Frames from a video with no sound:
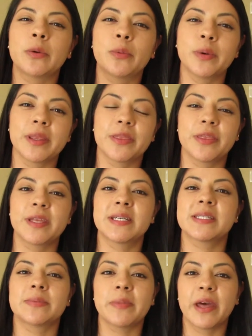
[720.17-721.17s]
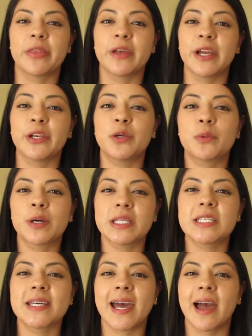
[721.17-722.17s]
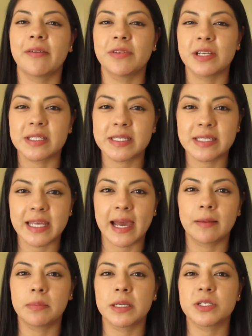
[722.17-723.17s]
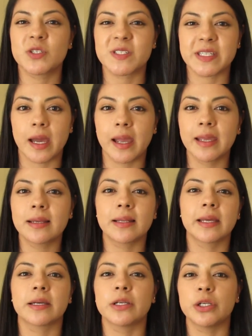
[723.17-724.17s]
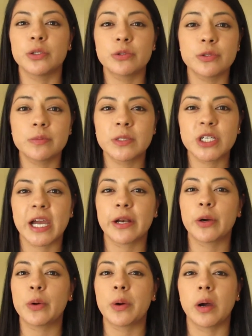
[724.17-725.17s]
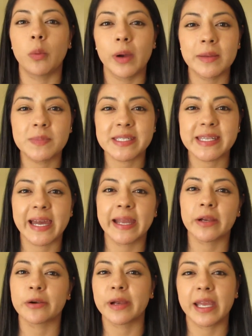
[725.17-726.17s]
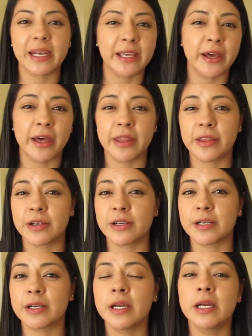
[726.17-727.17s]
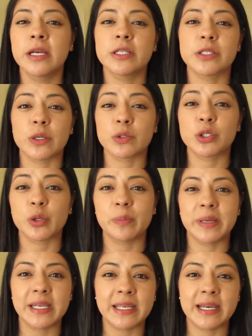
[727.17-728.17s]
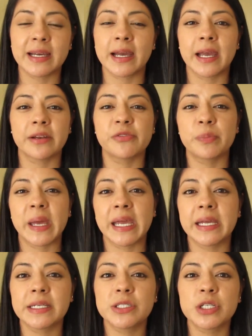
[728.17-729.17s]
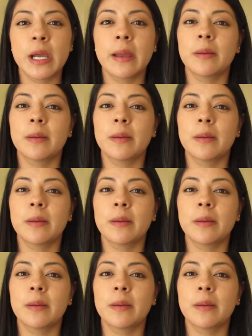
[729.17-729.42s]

with this method, you want to have an established site like a YouTube channel, a website, or any other social media kind of page.